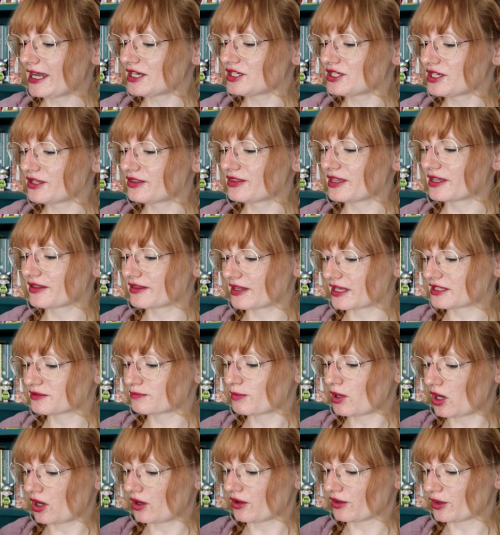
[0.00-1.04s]
I actually think that's
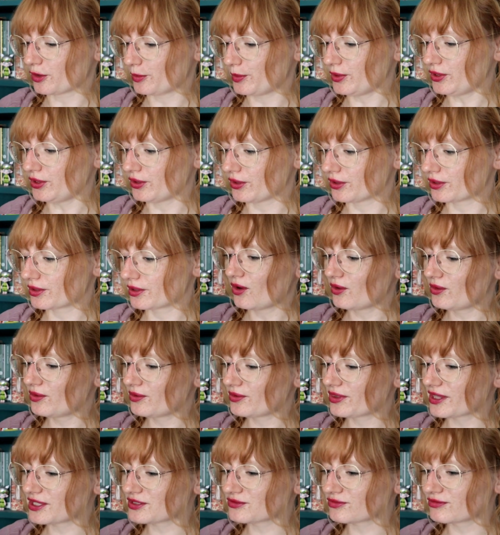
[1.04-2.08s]
part of the book.
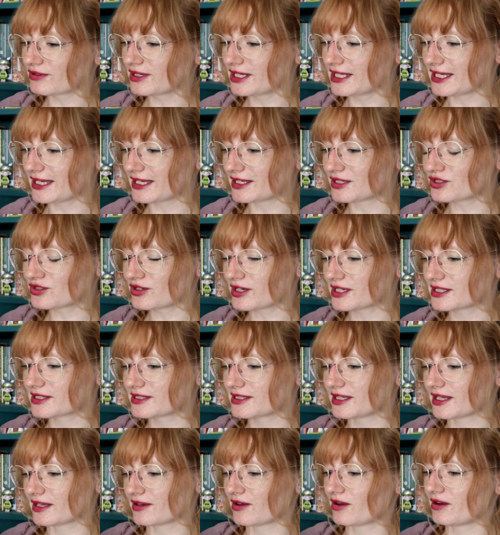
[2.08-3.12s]
Oh, that's really
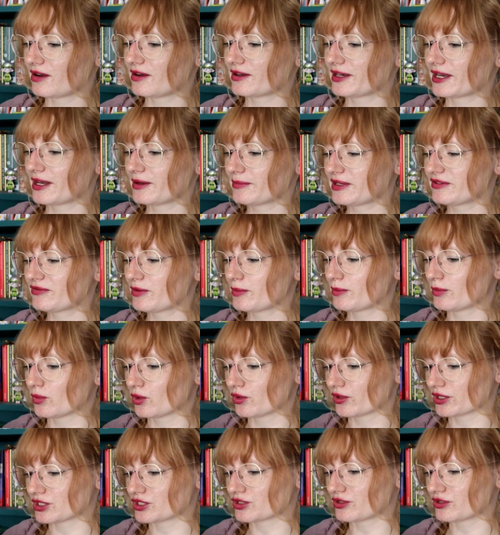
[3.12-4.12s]
interesting. Oh, now I'm even more